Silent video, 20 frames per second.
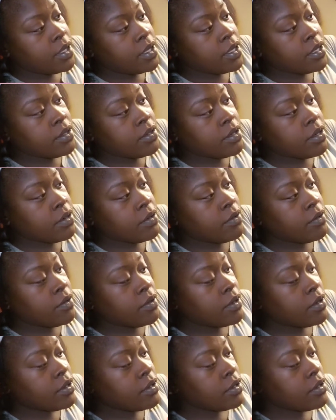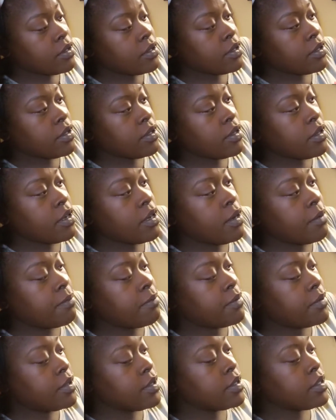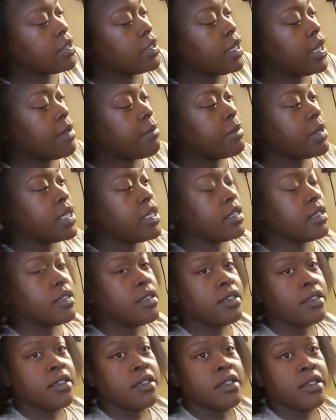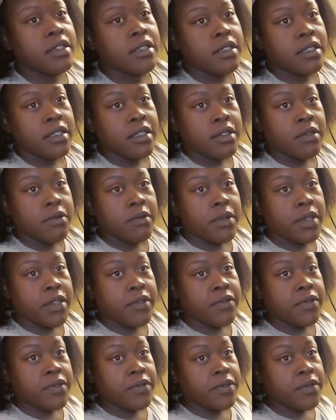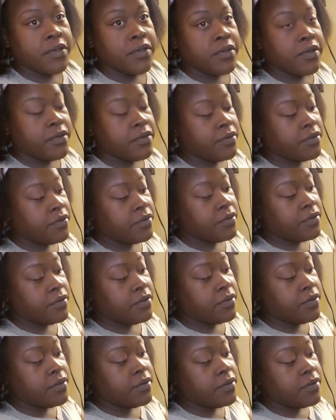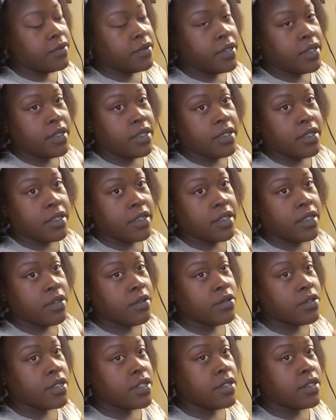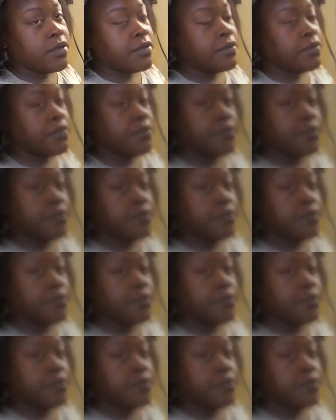you know, up until I meet with the closure.